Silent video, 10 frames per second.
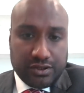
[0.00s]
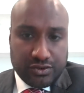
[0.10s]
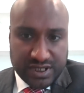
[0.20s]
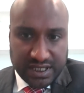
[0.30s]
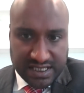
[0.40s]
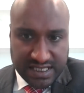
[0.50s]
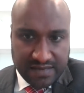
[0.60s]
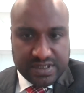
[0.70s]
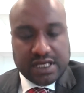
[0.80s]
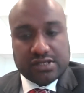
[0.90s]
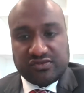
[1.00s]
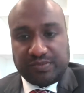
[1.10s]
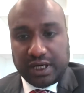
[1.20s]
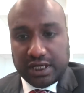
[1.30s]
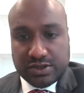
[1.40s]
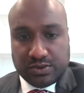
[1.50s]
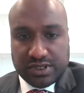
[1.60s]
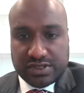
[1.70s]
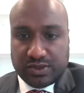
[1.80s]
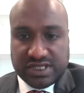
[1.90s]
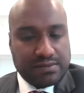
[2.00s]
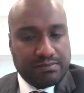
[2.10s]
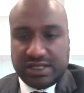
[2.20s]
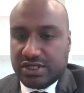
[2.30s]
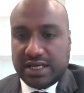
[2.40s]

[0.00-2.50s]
the same set of passwords with simply